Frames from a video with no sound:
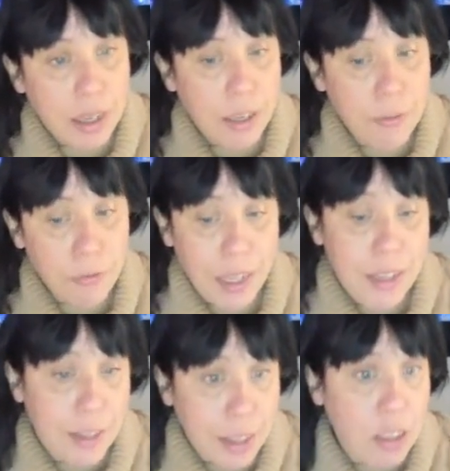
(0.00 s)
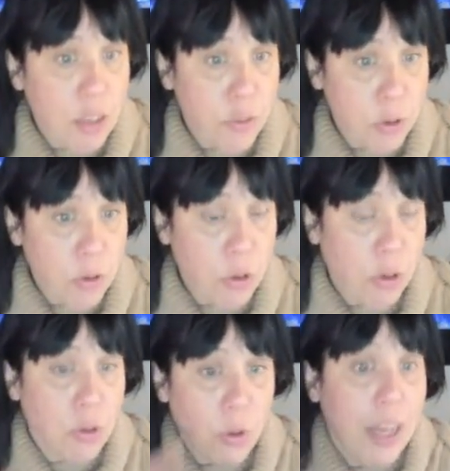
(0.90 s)
If you
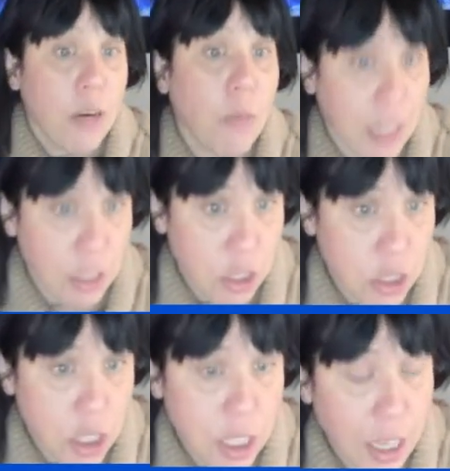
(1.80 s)
talk to L1 teacher, the